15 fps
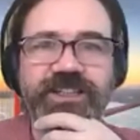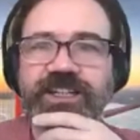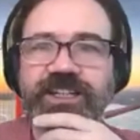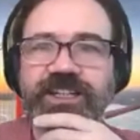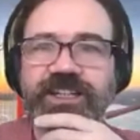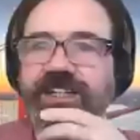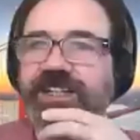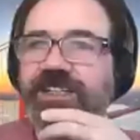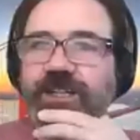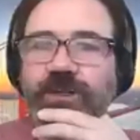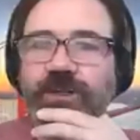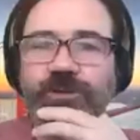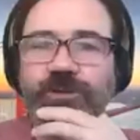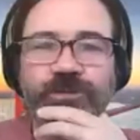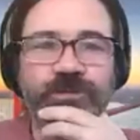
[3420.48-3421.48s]
and
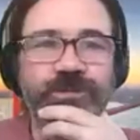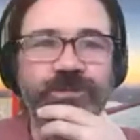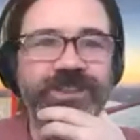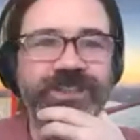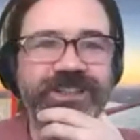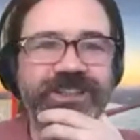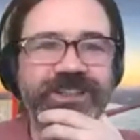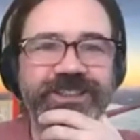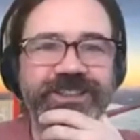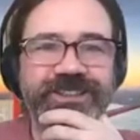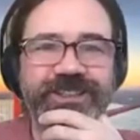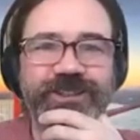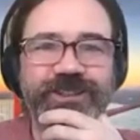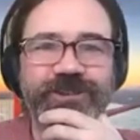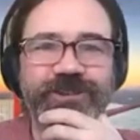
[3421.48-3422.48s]
I'll
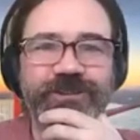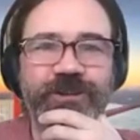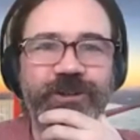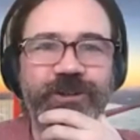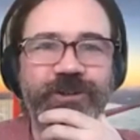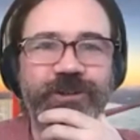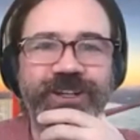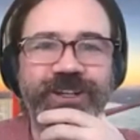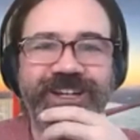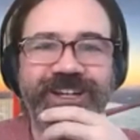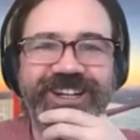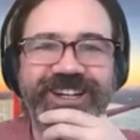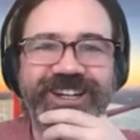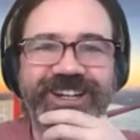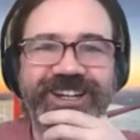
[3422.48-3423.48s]
see you all
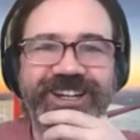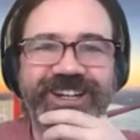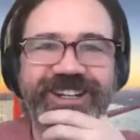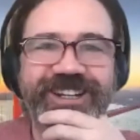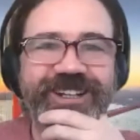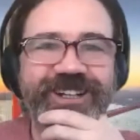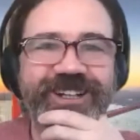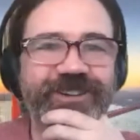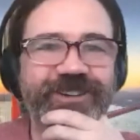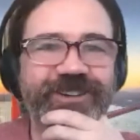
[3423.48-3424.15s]
later on.